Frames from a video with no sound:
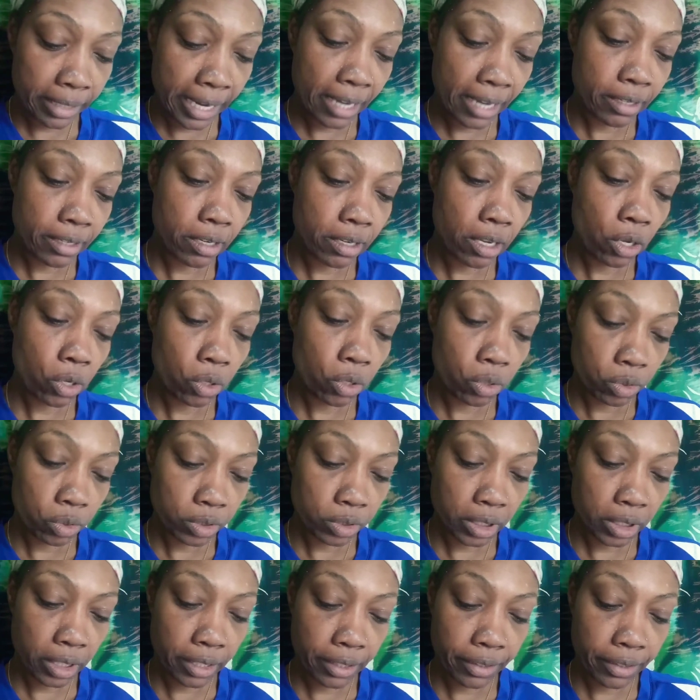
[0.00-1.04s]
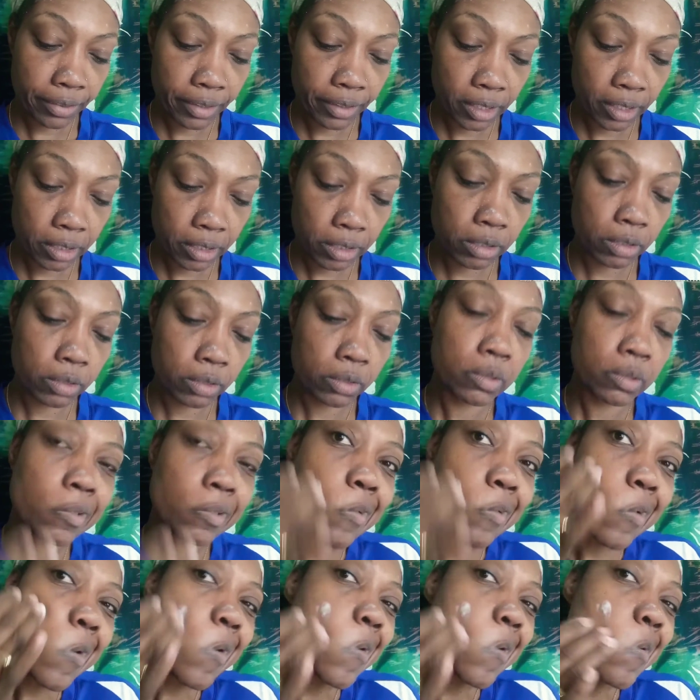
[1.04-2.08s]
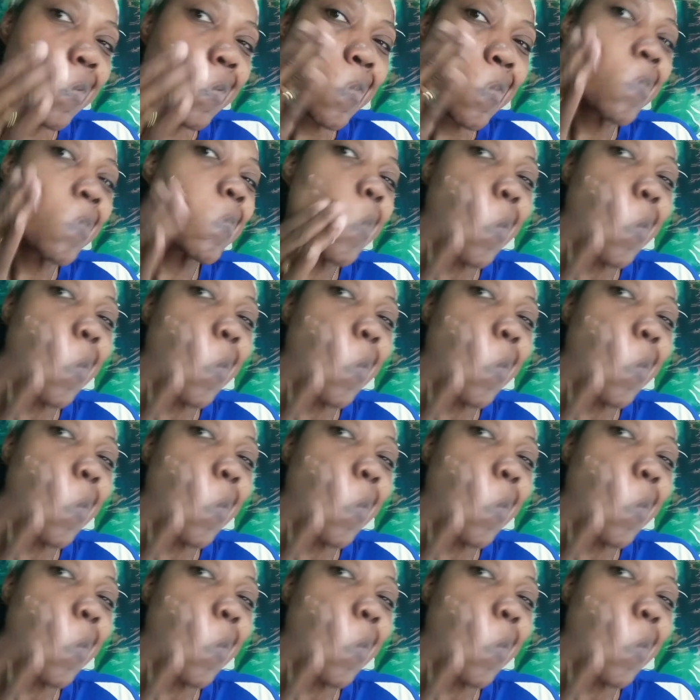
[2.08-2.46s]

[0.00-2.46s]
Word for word: that nose area too, okay?